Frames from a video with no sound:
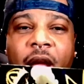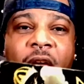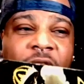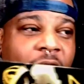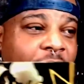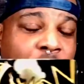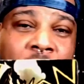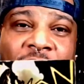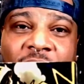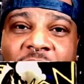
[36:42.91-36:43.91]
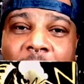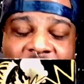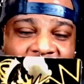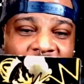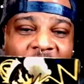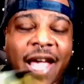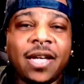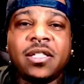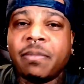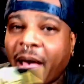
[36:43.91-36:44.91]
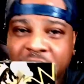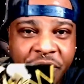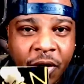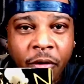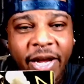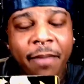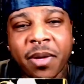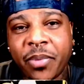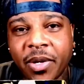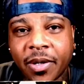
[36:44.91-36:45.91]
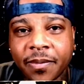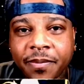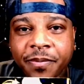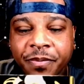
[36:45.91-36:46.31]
And then the universe comes in and smashes your whole damn computer.